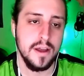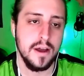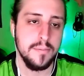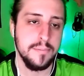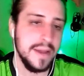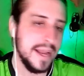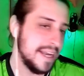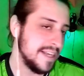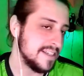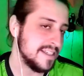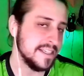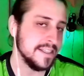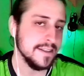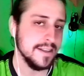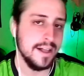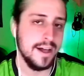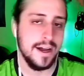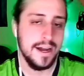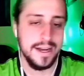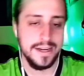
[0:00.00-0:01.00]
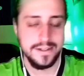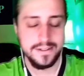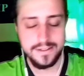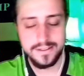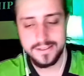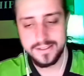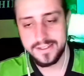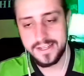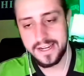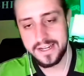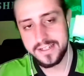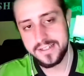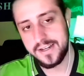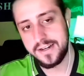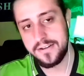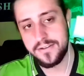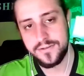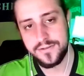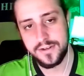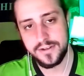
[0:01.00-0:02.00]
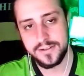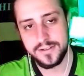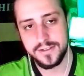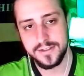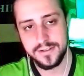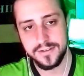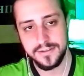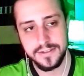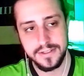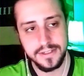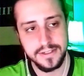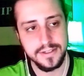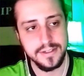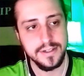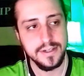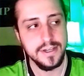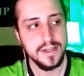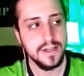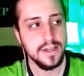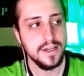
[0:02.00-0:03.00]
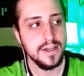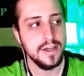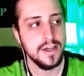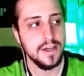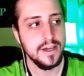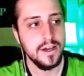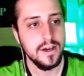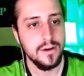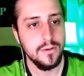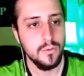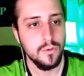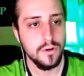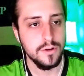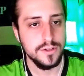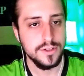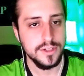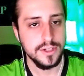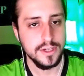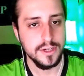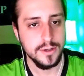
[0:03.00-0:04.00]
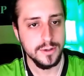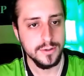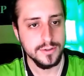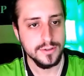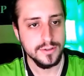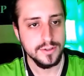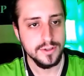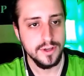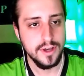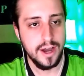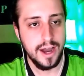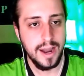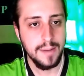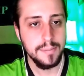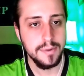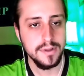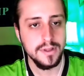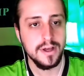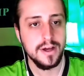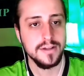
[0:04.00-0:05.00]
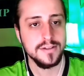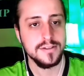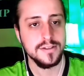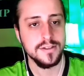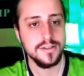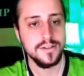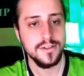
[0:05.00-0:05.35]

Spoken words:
amazing line in Zack Snyder's Justice League, where she goes, "I belong to